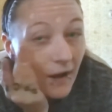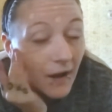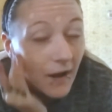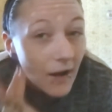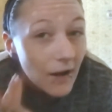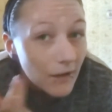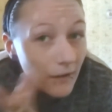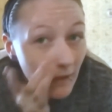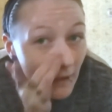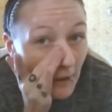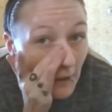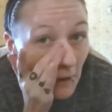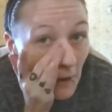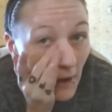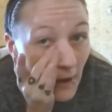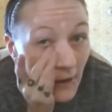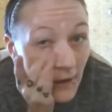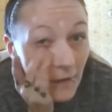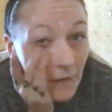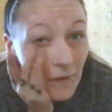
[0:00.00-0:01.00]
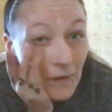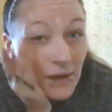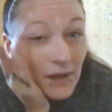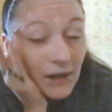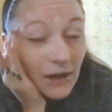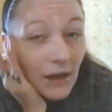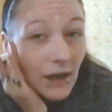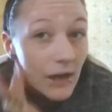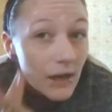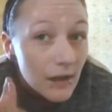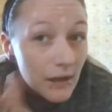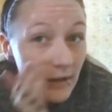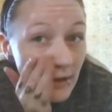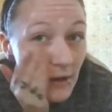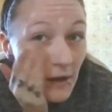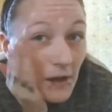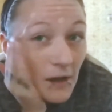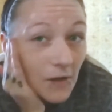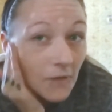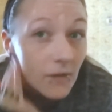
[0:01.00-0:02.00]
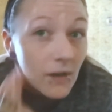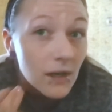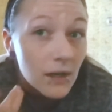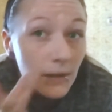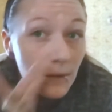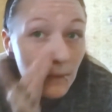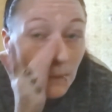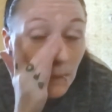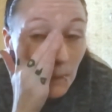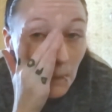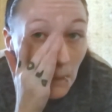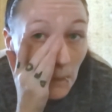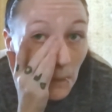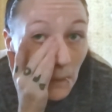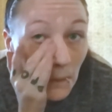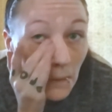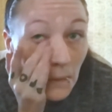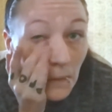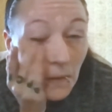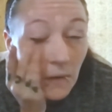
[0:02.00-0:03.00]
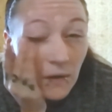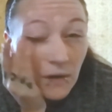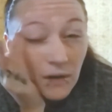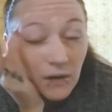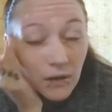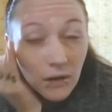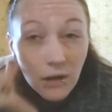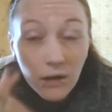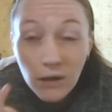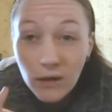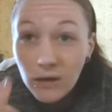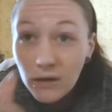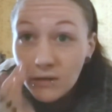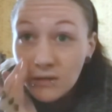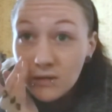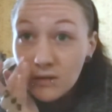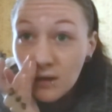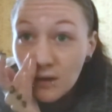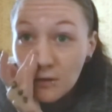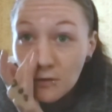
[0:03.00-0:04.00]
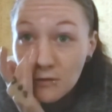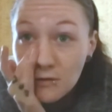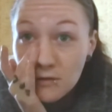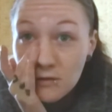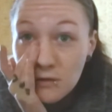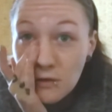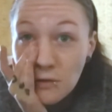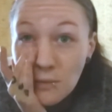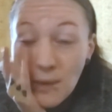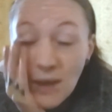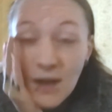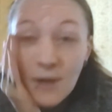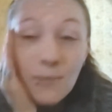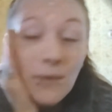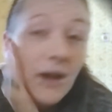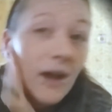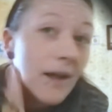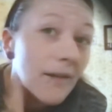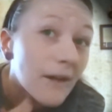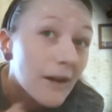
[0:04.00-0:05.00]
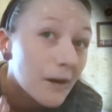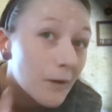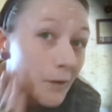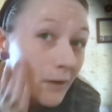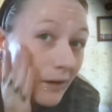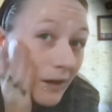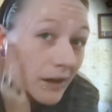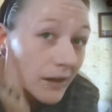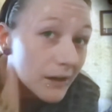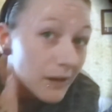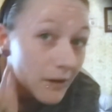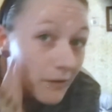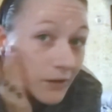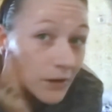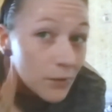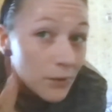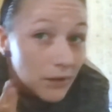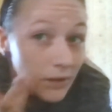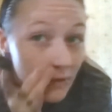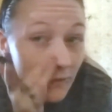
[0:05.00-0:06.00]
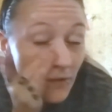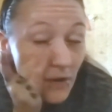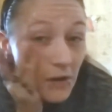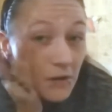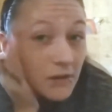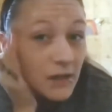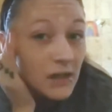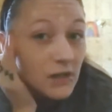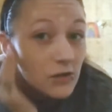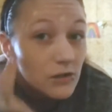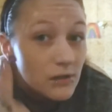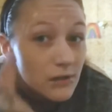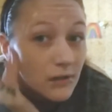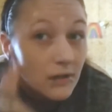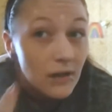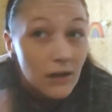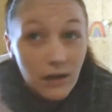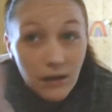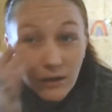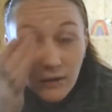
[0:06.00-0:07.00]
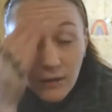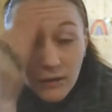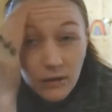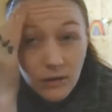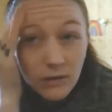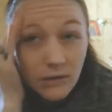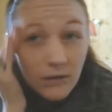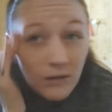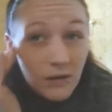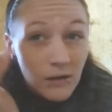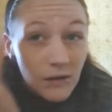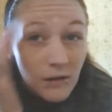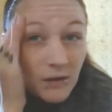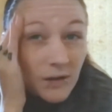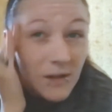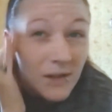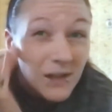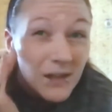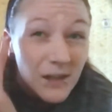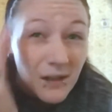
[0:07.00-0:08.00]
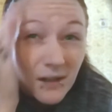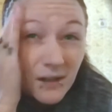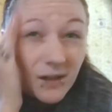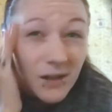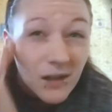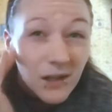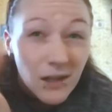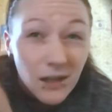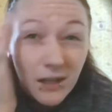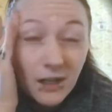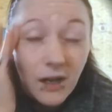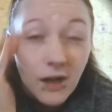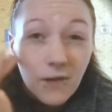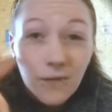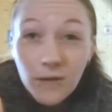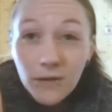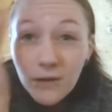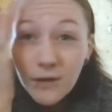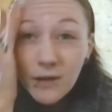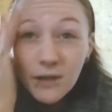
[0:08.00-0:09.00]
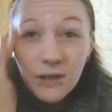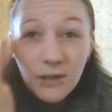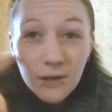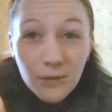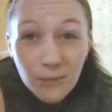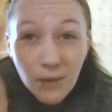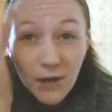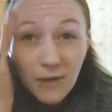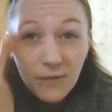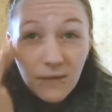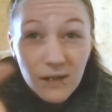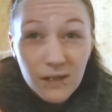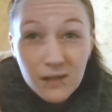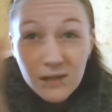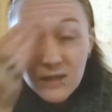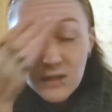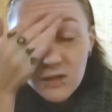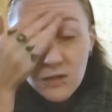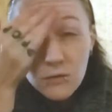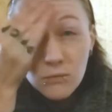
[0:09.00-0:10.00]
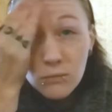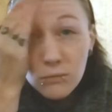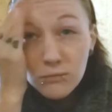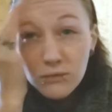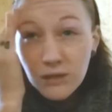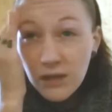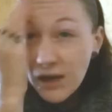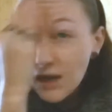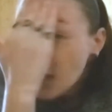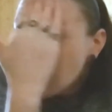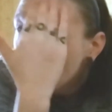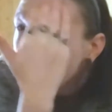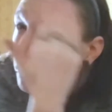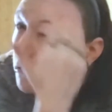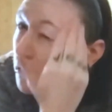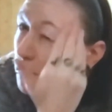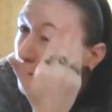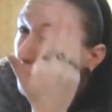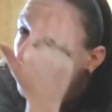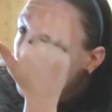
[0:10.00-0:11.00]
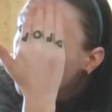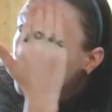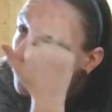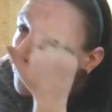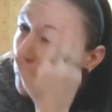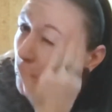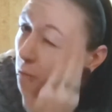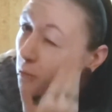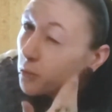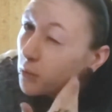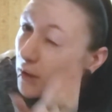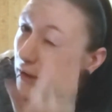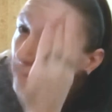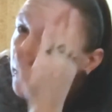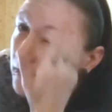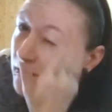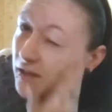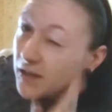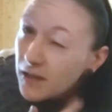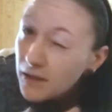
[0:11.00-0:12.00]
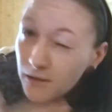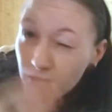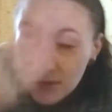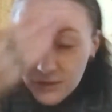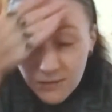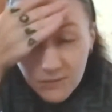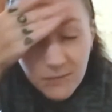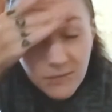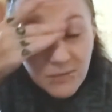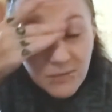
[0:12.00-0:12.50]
I like going kinda heavy. God, I stuttered so bad, but I like going kinda heavy with the foundation to kinda cover my face's natural red tint.